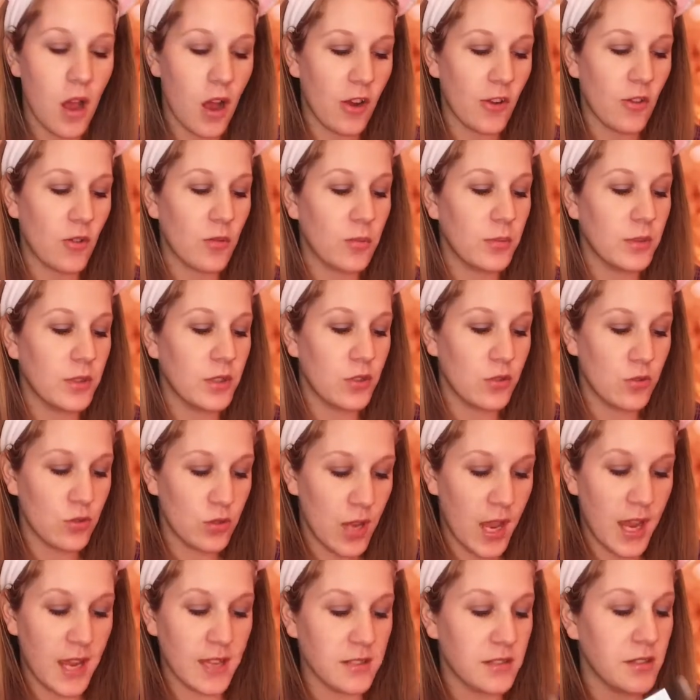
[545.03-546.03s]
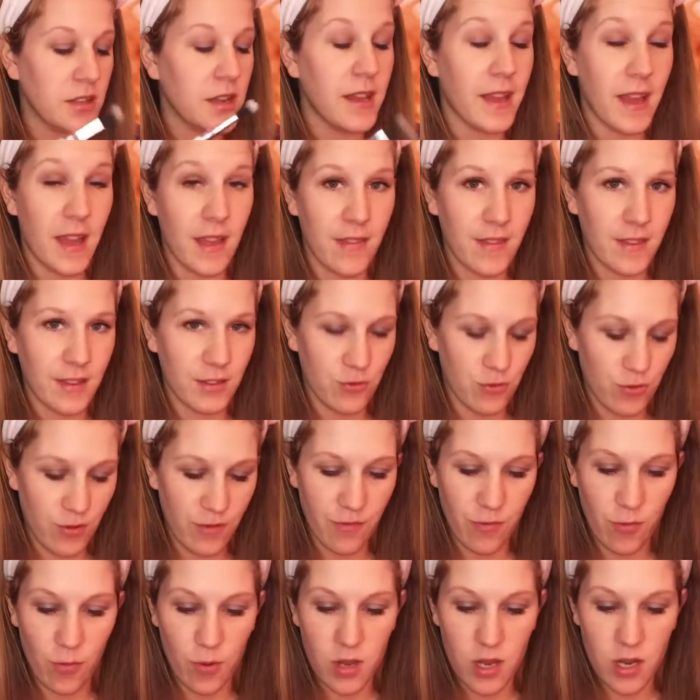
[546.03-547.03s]
I normally do hazelnut and then
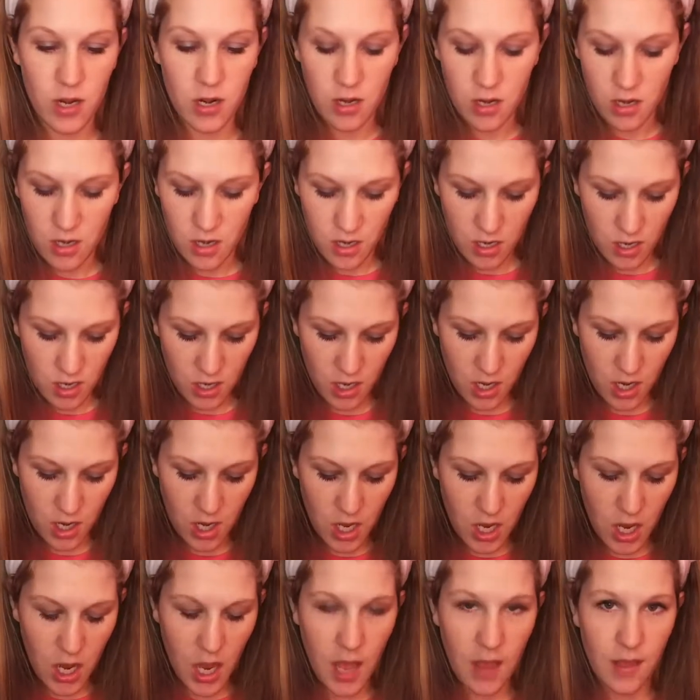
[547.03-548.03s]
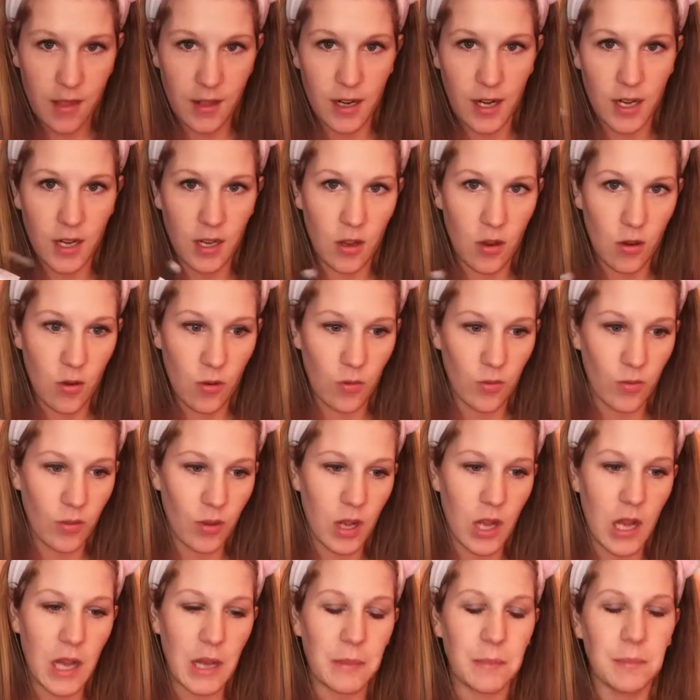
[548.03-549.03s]
driftwood. And then I go,
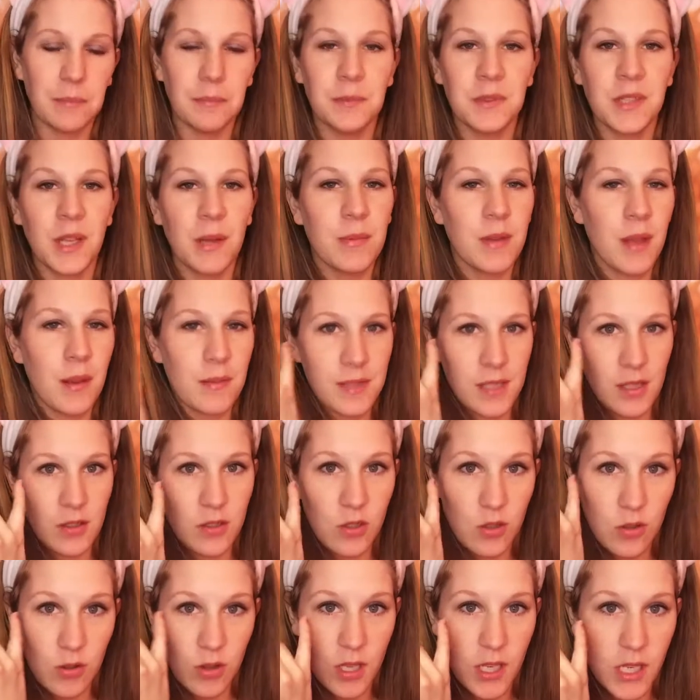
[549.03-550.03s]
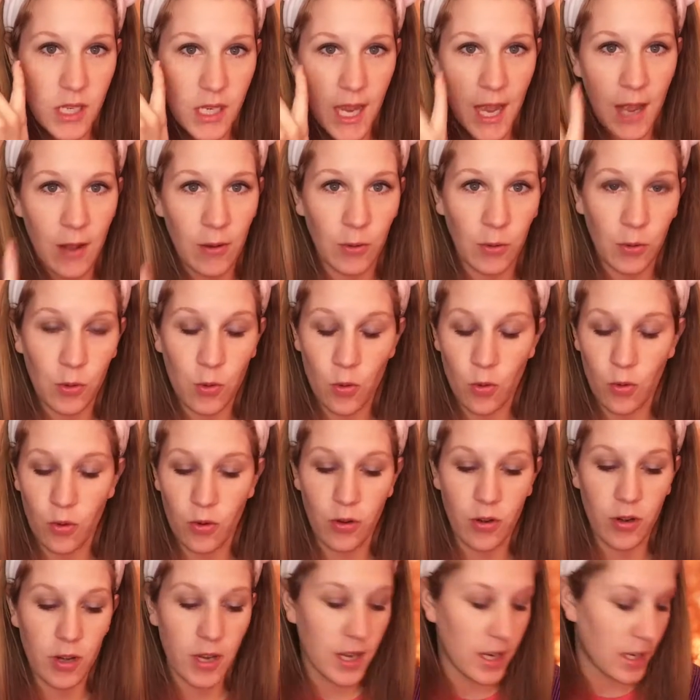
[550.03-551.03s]
sometimes I'll do the outer
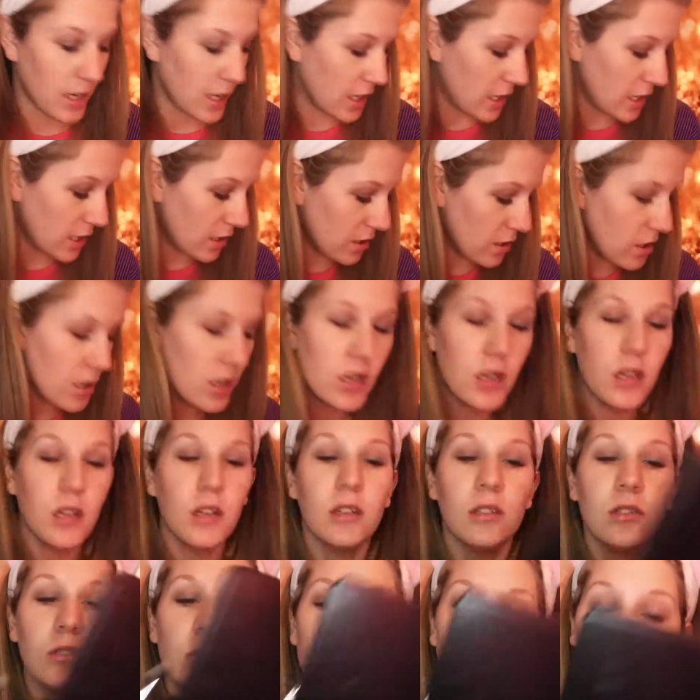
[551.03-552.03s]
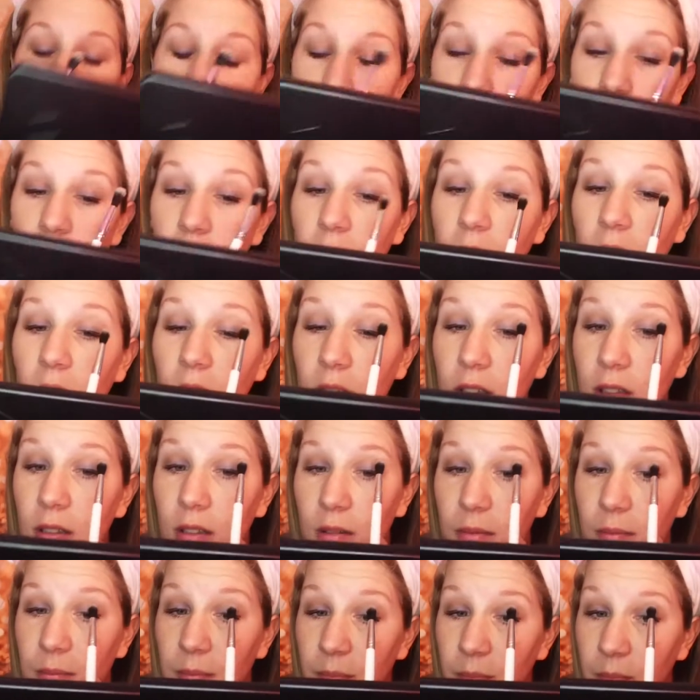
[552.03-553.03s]
corner in a darker
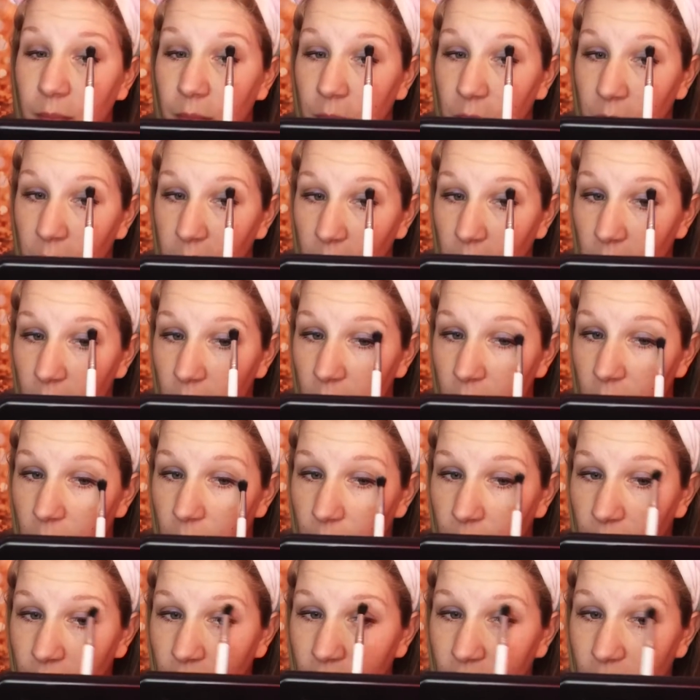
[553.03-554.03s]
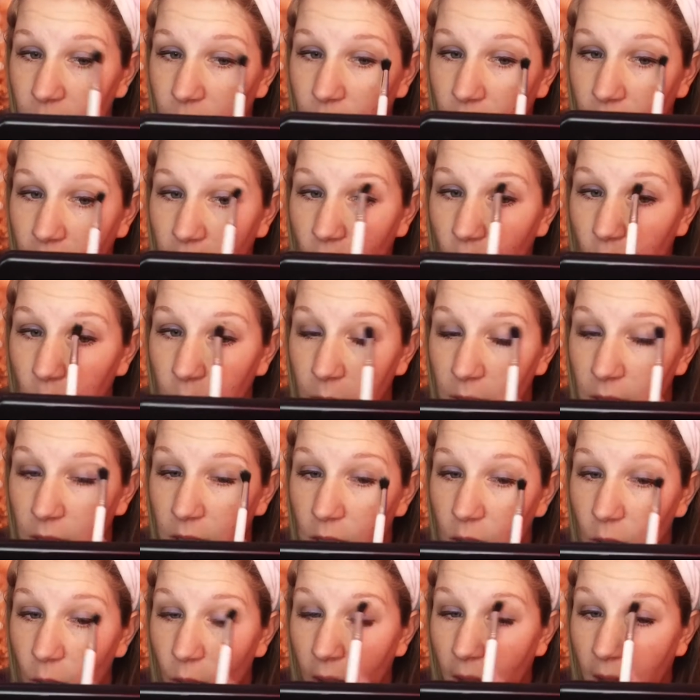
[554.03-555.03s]
color. But this one I normally
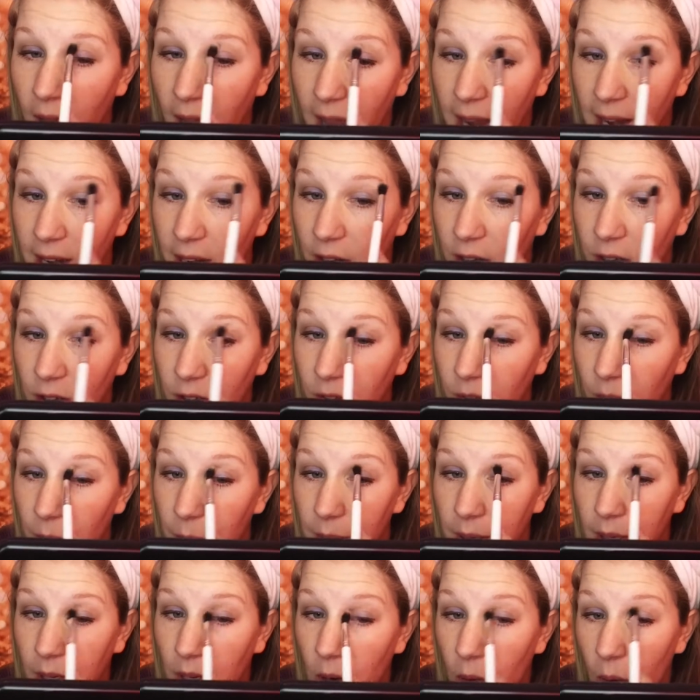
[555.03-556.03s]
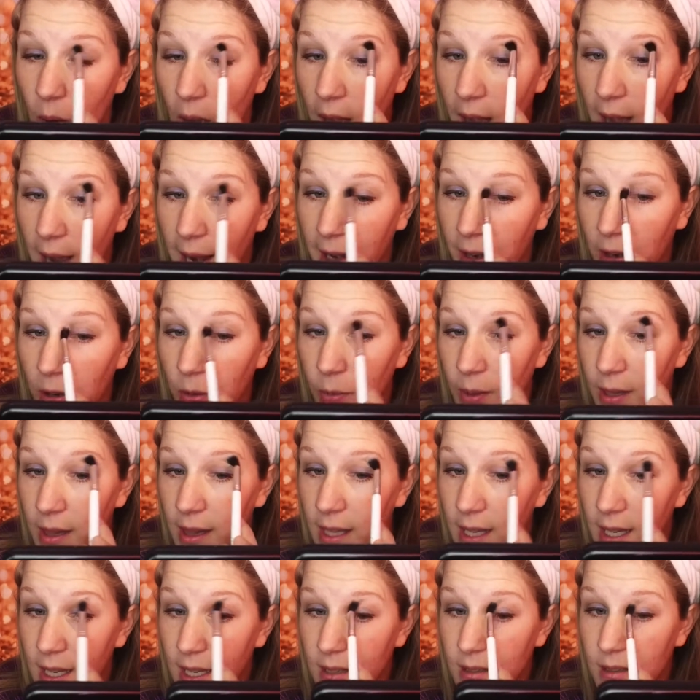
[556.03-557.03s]
do higher, so I'm going to go higher
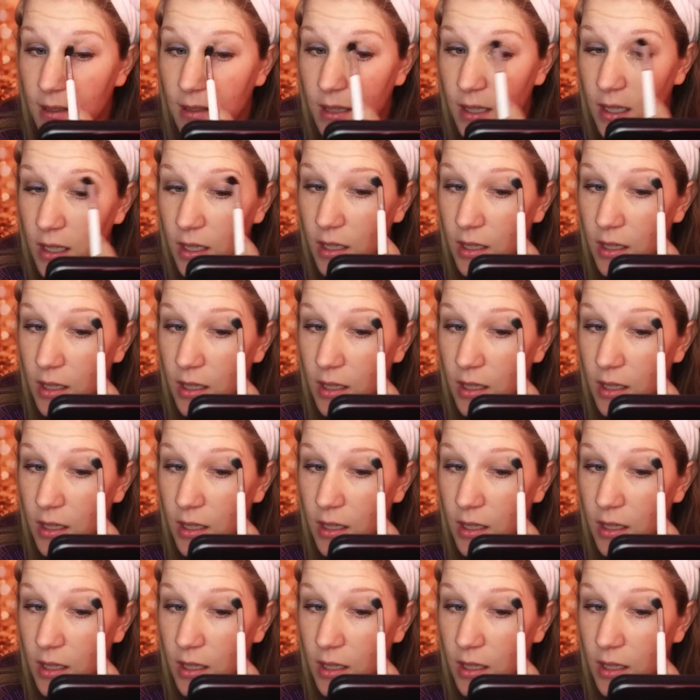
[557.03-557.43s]
with it.